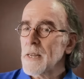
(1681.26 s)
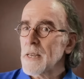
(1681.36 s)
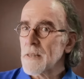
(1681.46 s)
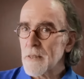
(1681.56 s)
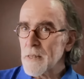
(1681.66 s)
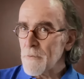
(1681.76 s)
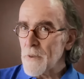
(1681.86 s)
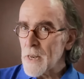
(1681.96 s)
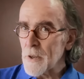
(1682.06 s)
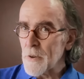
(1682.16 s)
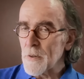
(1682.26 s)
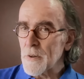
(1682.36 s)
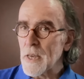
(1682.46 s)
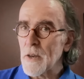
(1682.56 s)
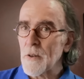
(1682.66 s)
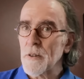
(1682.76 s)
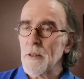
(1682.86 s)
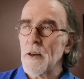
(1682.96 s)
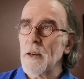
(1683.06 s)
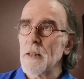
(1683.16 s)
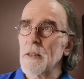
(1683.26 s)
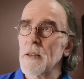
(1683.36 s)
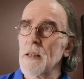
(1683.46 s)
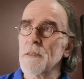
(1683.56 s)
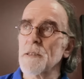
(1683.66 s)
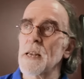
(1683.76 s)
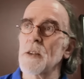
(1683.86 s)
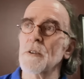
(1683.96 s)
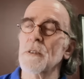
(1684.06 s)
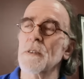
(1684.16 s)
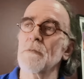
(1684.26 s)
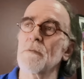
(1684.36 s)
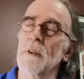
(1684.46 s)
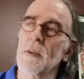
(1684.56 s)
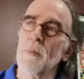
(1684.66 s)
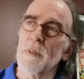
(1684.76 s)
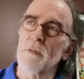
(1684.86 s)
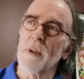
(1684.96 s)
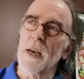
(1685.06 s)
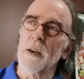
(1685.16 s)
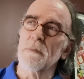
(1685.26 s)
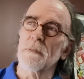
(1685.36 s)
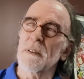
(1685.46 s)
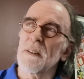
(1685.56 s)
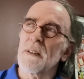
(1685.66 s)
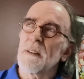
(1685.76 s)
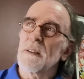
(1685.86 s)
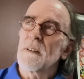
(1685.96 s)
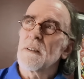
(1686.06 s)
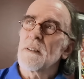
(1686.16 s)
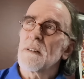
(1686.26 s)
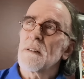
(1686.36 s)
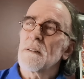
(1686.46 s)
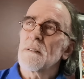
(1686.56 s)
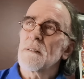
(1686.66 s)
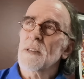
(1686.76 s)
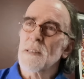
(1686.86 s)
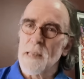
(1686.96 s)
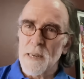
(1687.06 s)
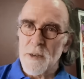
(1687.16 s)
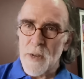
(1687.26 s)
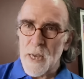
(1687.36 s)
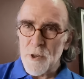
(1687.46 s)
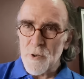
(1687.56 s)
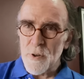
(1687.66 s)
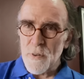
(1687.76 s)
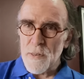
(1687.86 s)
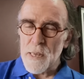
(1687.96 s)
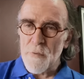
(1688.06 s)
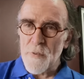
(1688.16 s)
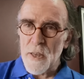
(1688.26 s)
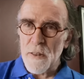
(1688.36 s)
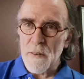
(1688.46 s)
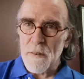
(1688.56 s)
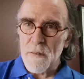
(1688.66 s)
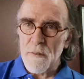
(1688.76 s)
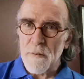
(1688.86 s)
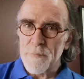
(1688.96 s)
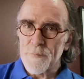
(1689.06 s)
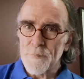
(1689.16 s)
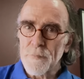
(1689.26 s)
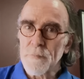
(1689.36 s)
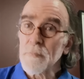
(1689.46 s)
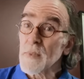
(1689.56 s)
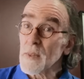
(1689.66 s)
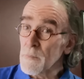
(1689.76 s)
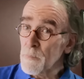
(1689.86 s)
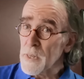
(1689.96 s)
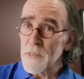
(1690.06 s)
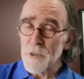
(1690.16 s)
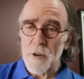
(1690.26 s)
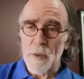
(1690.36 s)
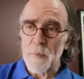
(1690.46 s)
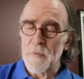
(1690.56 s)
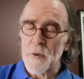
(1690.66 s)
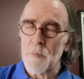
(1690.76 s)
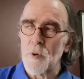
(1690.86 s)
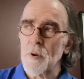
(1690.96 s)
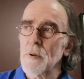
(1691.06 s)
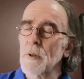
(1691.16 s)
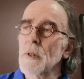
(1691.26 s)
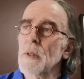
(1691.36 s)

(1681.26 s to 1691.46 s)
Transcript: need to devalue. Now, the last I looked, it was around just under 100 on CFETS. Please correct me if I'm wrong.